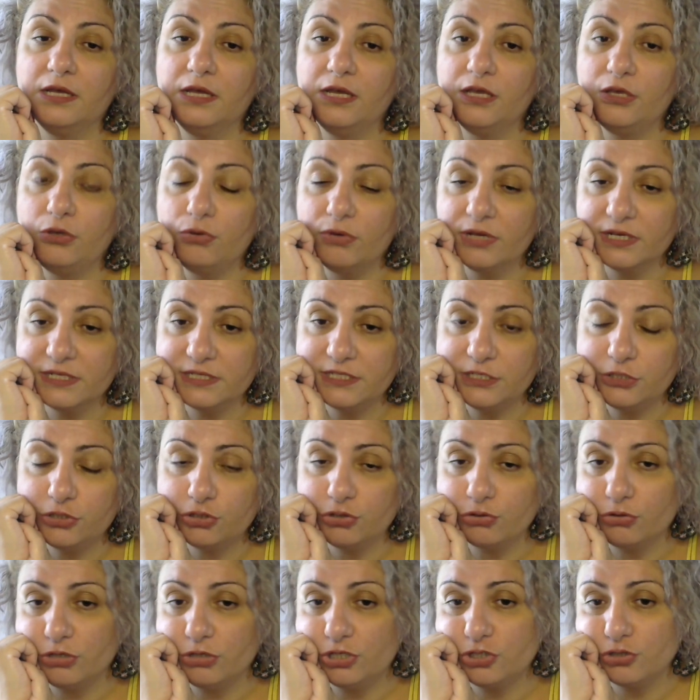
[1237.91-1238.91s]
Your
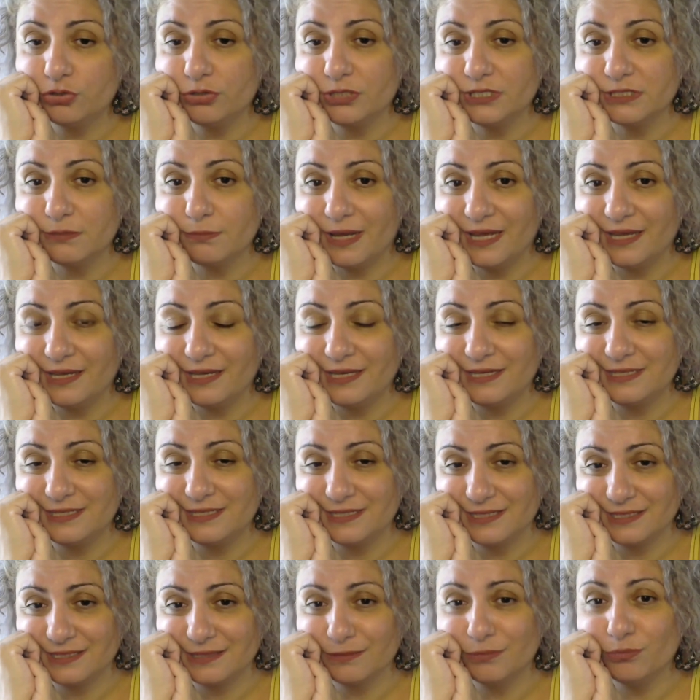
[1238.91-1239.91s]
situation
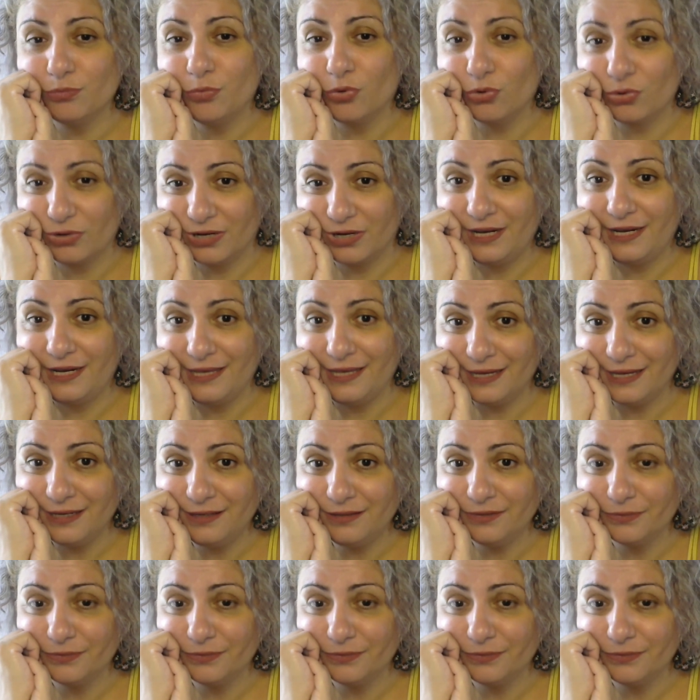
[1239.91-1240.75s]
is more clear.